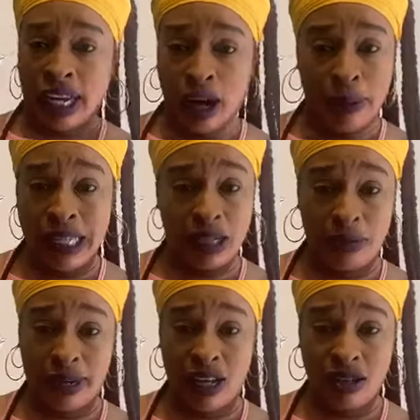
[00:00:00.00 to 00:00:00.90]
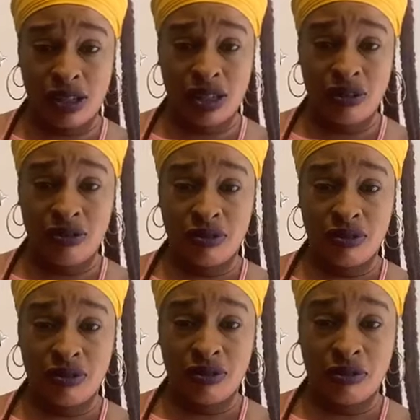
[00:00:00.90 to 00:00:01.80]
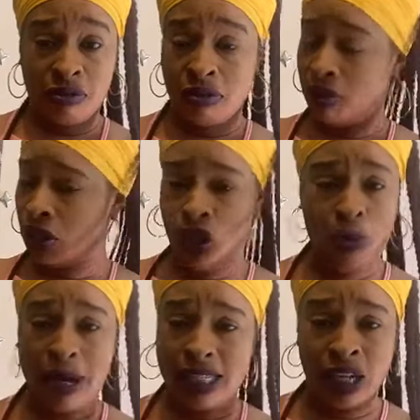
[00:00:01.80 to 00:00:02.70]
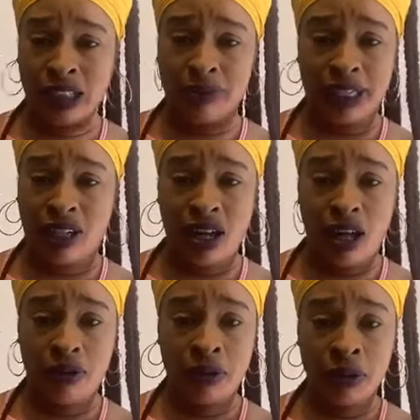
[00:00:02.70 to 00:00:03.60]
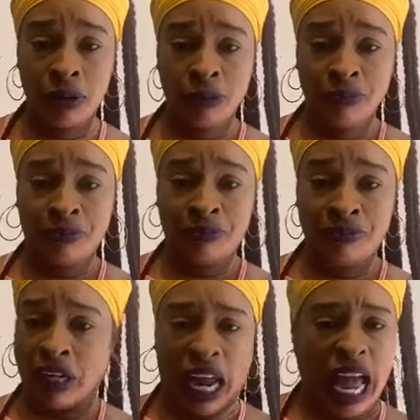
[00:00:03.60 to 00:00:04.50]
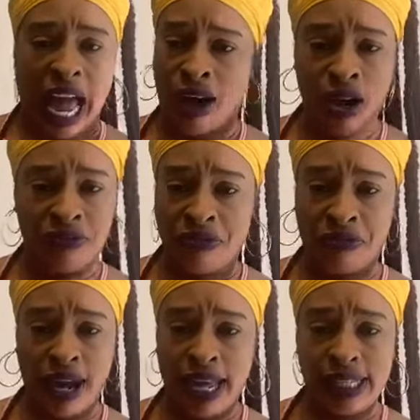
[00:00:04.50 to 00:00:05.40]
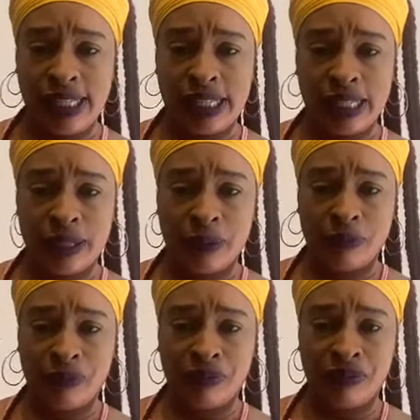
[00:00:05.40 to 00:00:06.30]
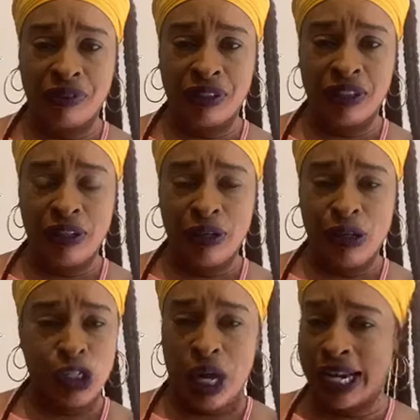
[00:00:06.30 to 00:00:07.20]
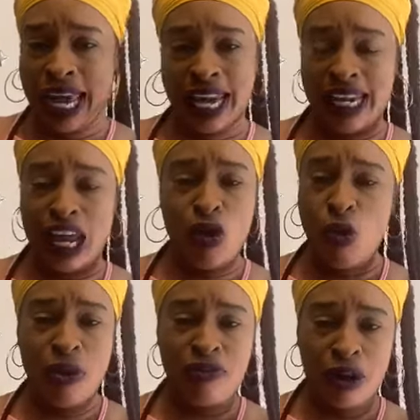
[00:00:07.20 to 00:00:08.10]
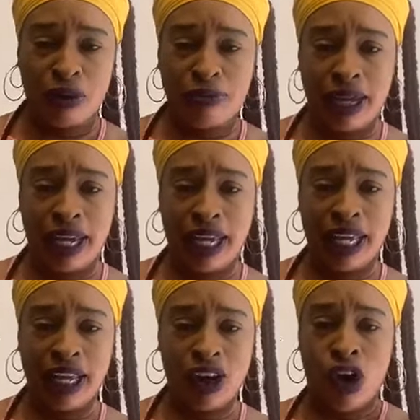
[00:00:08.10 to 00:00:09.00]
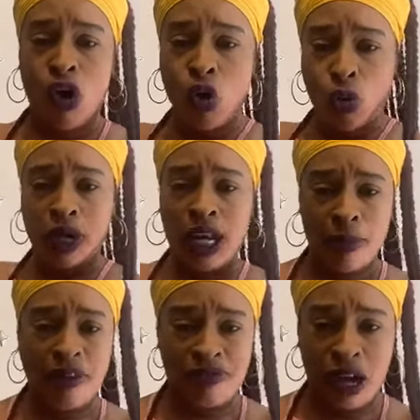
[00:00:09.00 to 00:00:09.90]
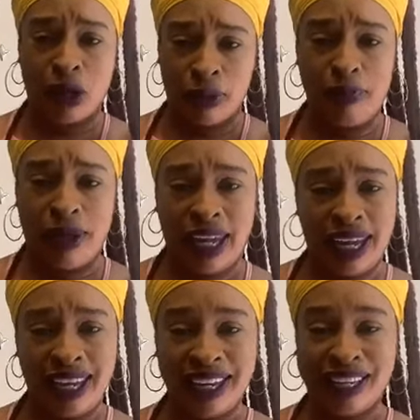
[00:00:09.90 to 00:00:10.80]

ain't nobody's come to my house. Nobody's knocked on my door. I don't look for friends. So at the end of the day, who would fuck with me? Or who would come and fuck with me?